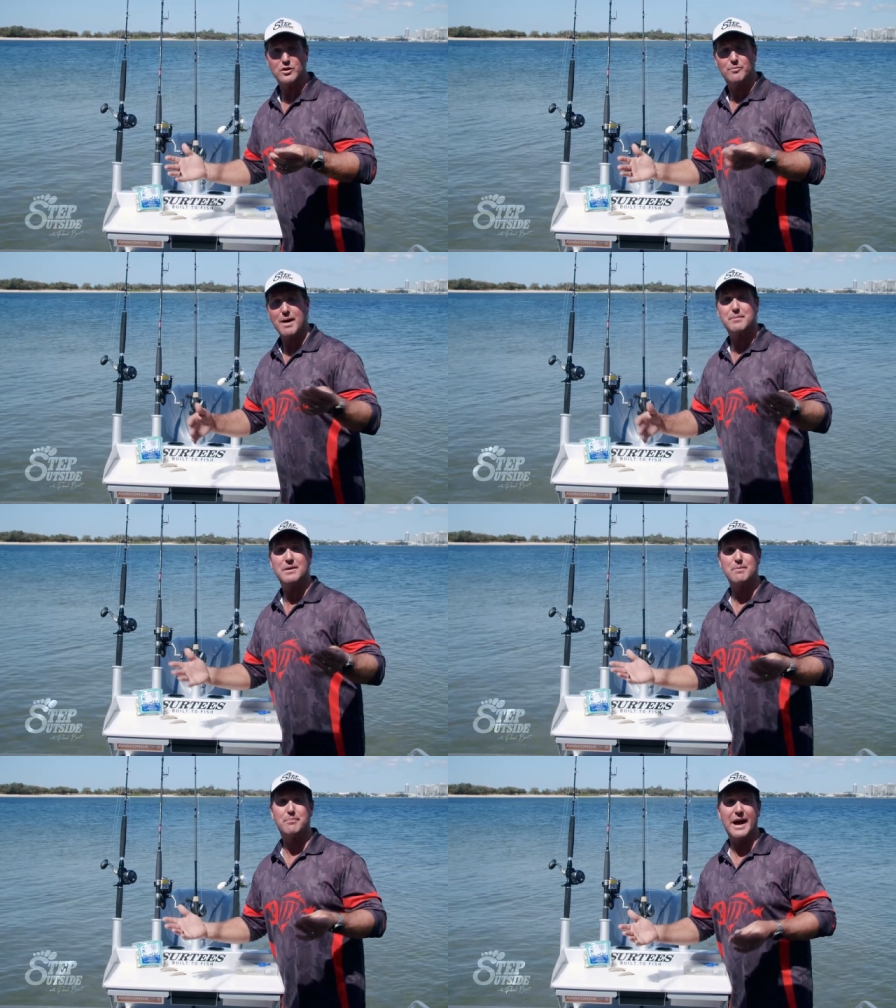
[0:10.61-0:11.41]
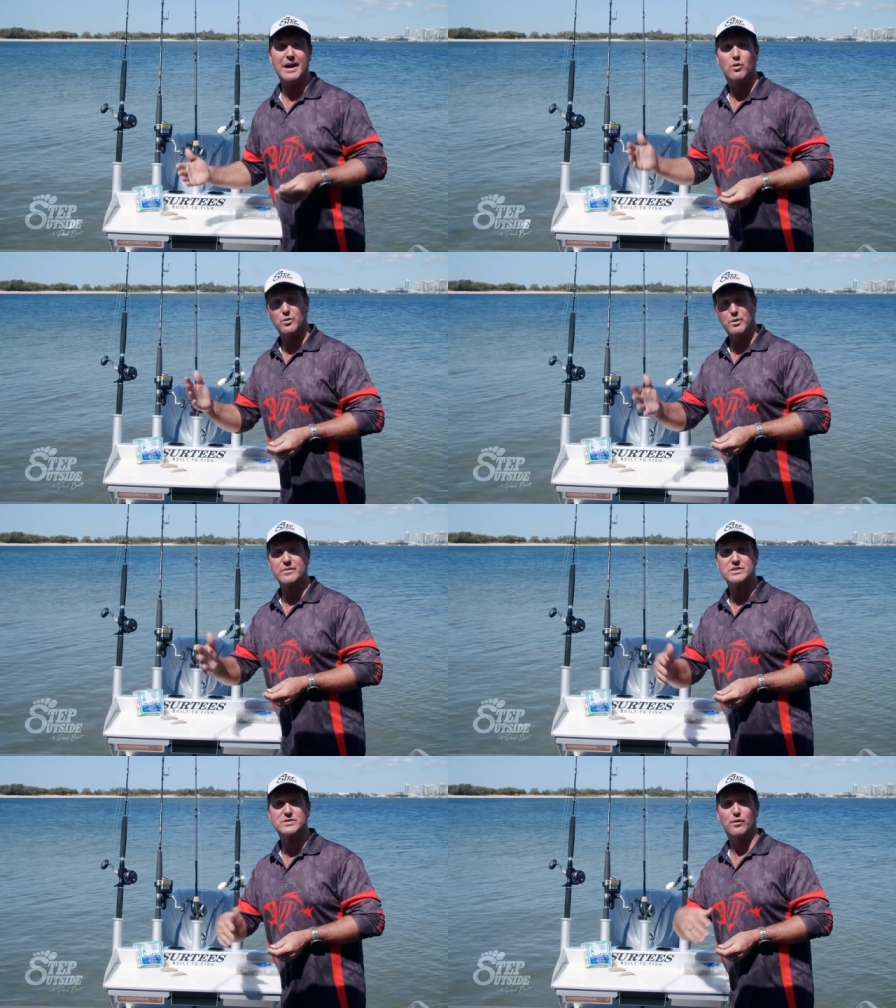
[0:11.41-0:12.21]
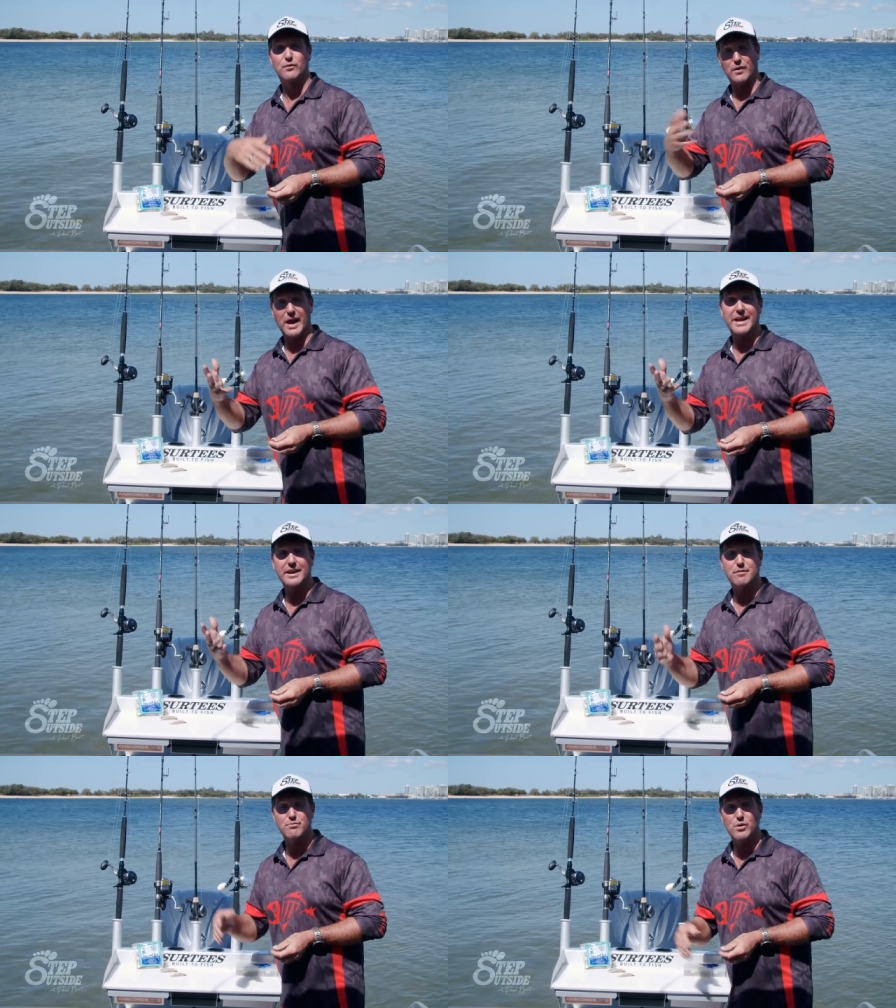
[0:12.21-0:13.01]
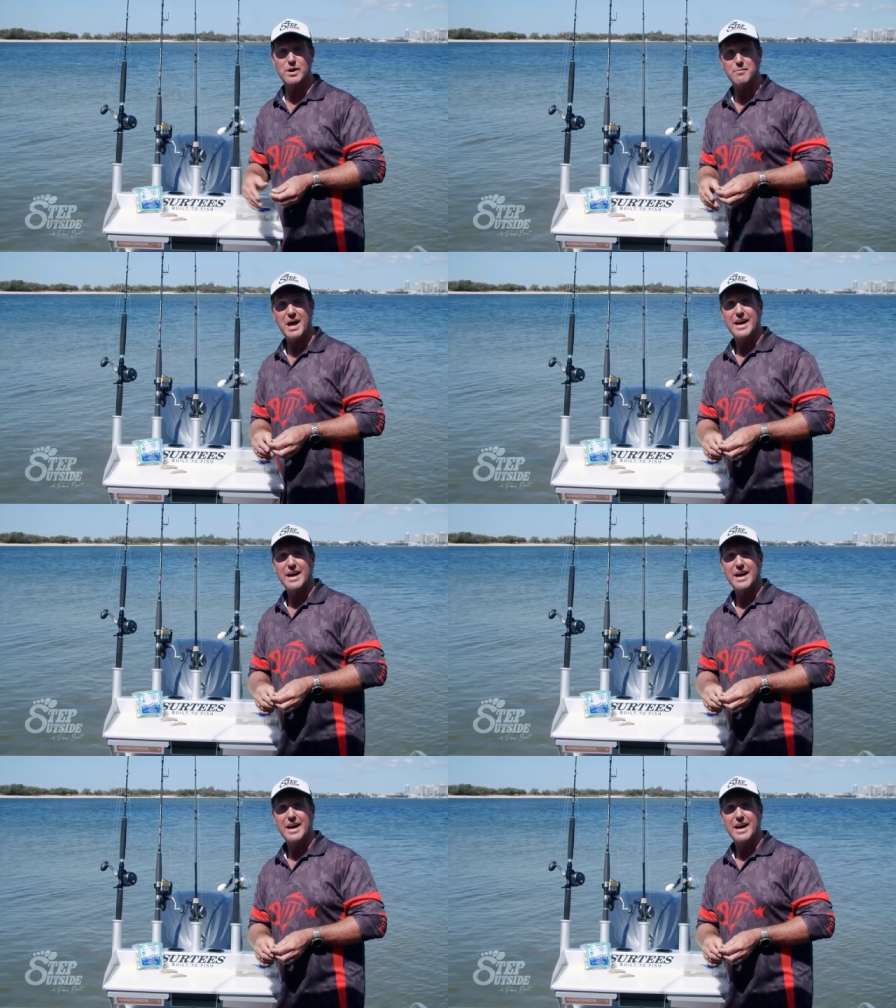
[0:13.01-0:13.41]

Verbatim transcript: or maybe in the bay or the rivers for flathead and bream,